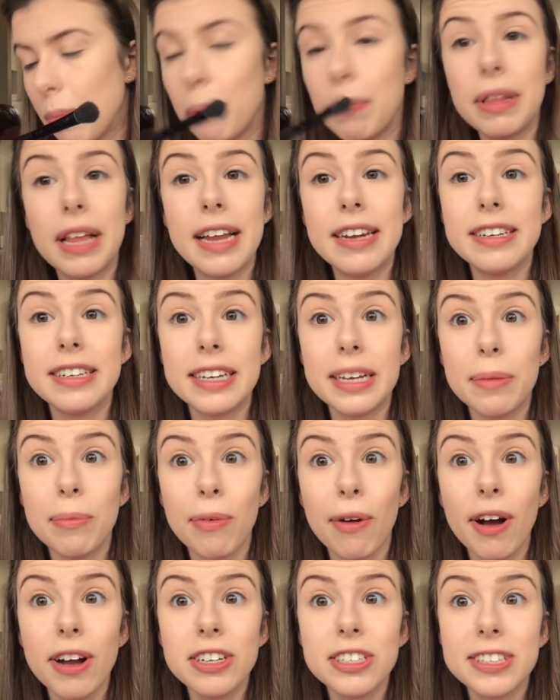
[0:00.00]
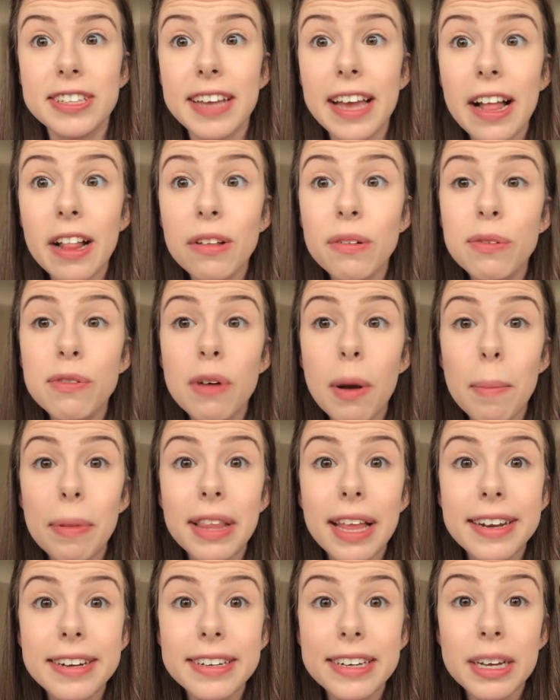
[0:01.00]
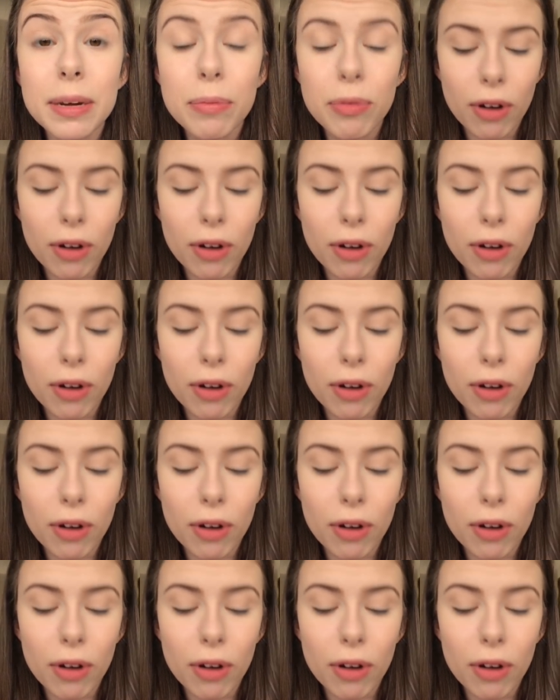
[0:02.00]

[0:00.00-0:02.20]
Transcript: Blending brush, the e l f blending